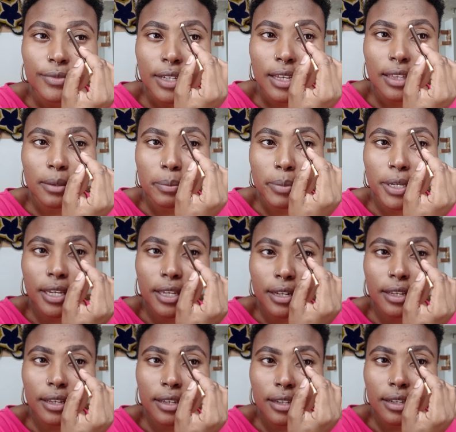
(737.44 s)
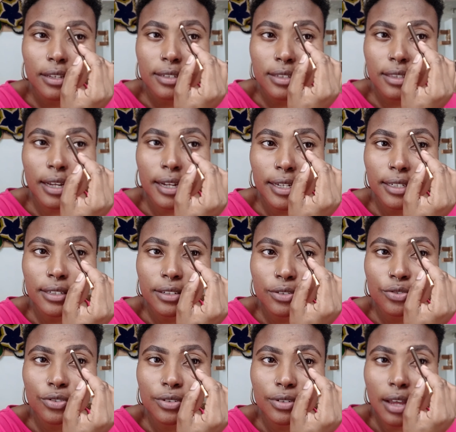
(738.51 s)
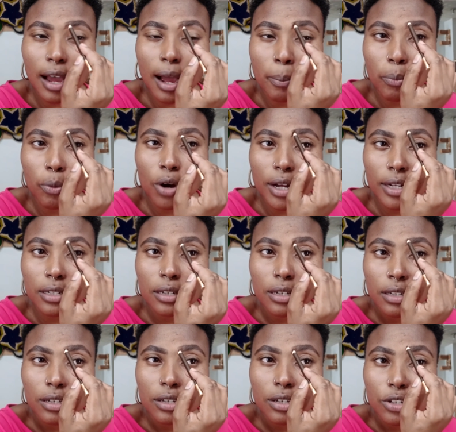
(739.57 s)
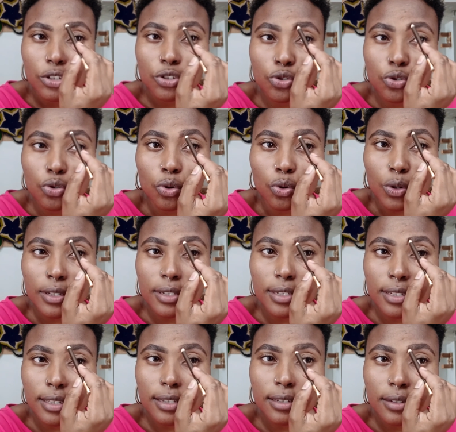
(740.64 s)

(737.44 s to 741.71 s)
At the beginning, it's light upward strokes.